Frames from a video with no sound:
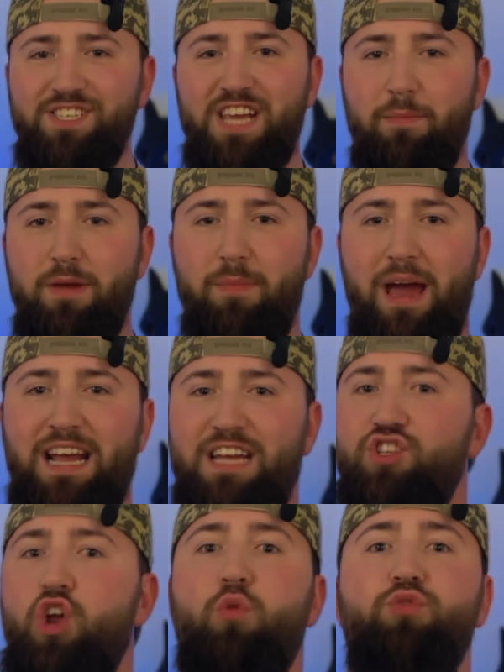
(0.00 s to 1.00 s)
is coming back
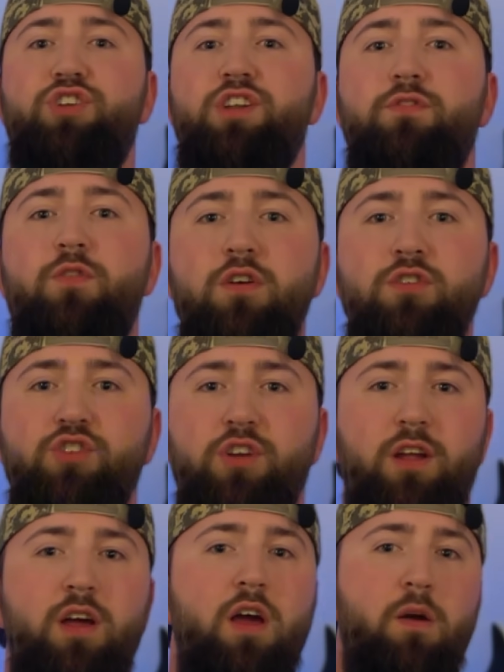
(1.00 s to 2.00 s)
as an alternate
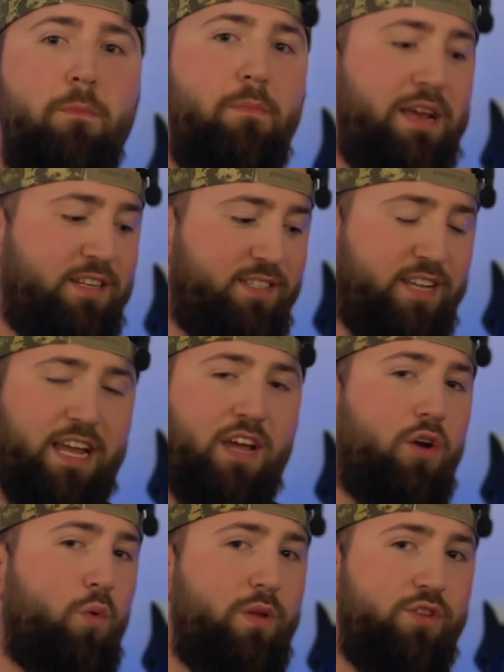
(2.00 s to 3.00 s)
version,
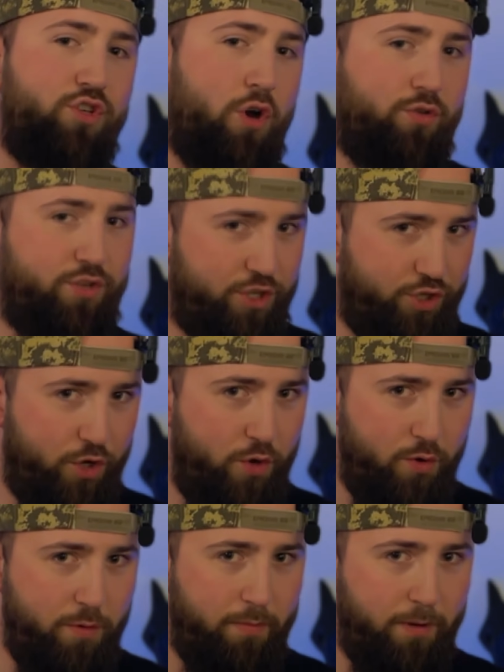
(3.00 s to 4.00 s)
mixing with Doctor
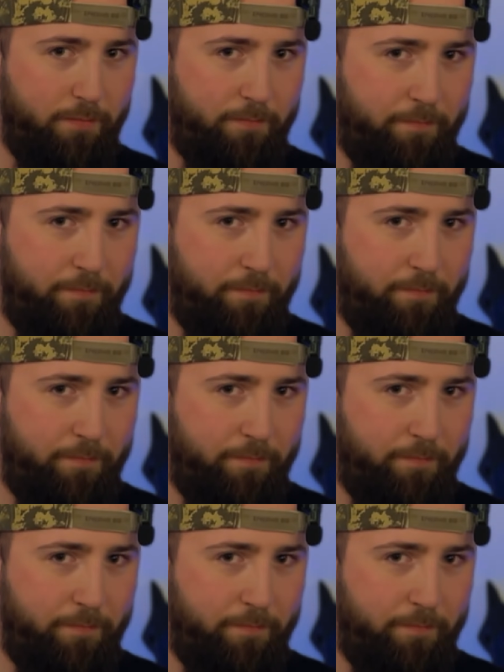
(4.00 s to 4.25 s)
Doom.